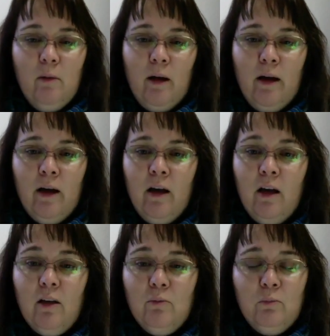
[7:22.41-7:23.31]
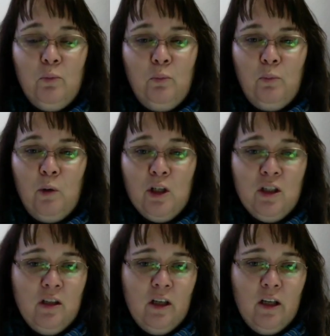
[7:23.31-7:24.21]
I watched
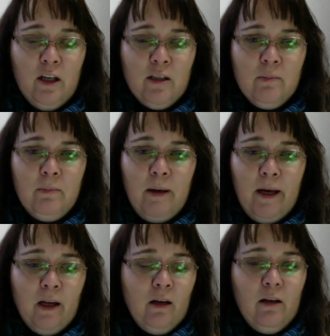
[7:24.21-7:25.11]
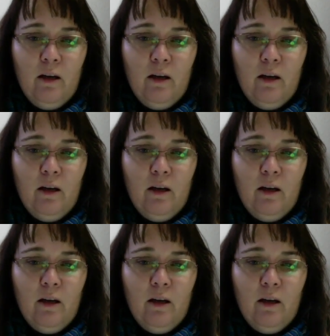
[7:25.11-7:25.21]
the Knitting Expat.